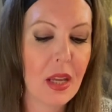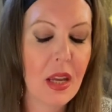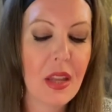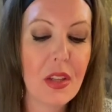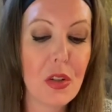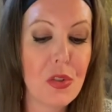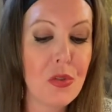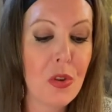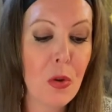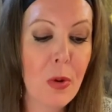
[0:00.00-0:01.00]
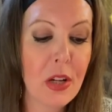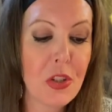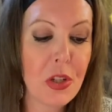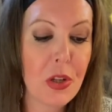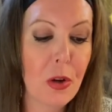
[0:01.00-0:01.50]
There is nowhere to
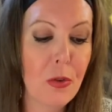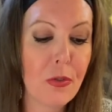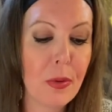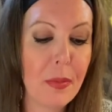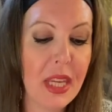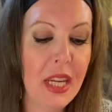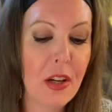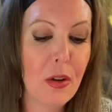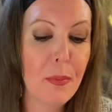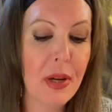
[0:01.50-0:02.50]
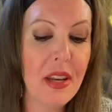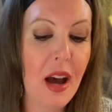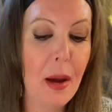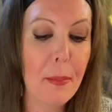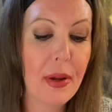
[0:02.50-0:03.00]
go from here but
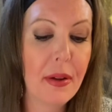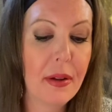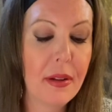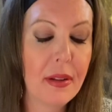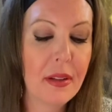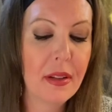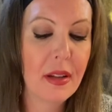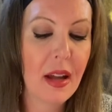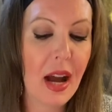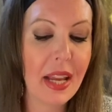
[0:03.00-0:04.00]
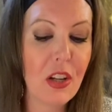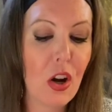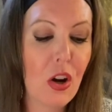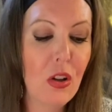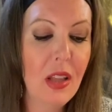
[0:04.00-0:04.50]
up. I
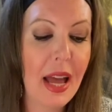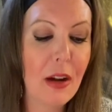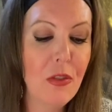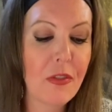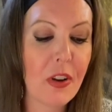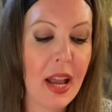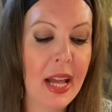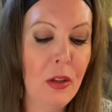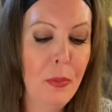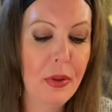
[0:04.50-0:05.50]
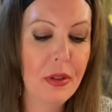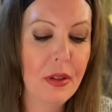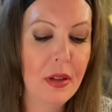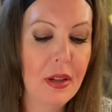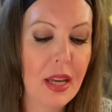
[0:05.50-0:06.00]
call out for help
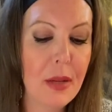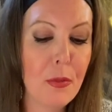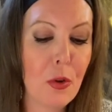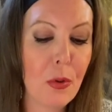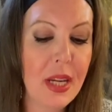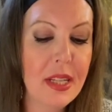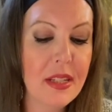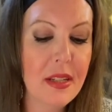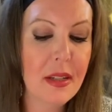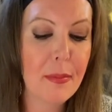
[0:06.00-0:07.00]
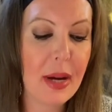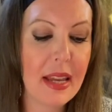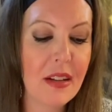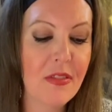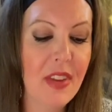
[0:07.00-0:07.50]
and am greeted by
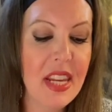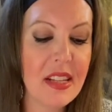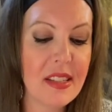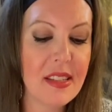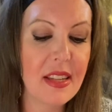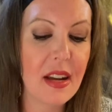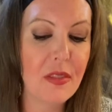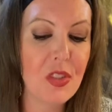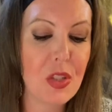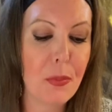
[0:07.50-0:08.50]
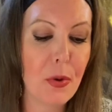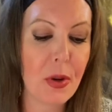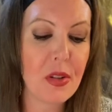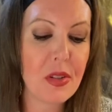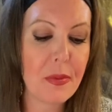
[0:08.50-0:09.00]
a vacancy of support.